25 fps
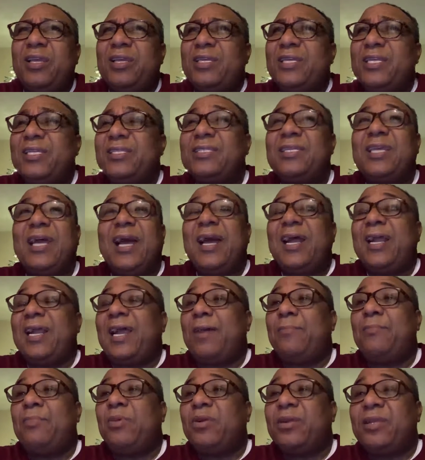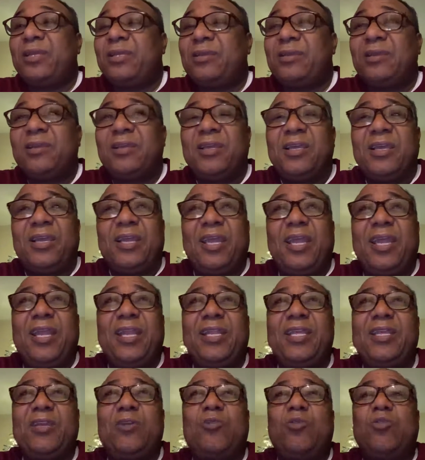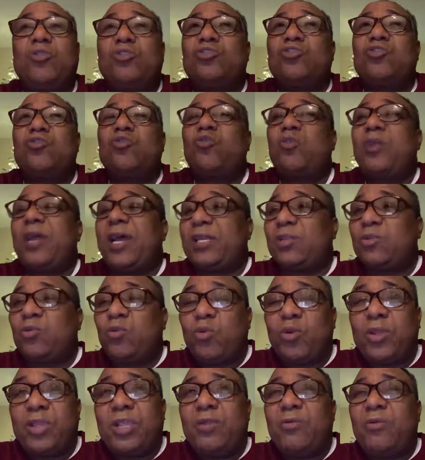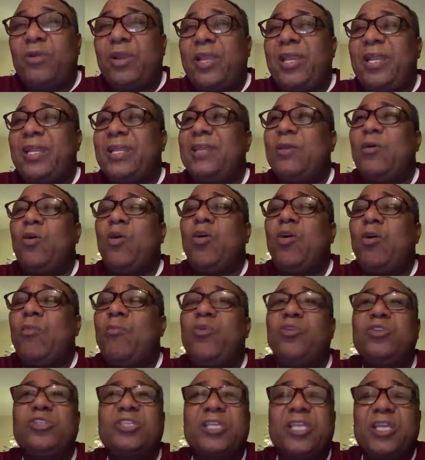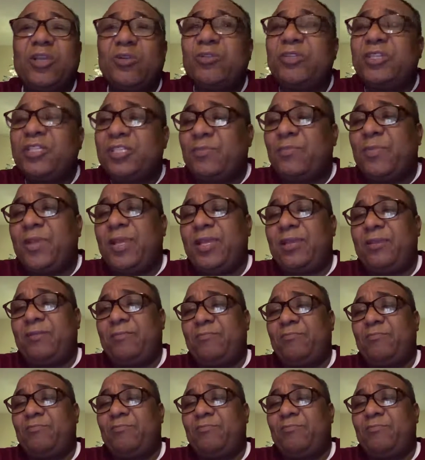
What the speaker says: This guy got money and he controlled that whole area and they almost killed this man.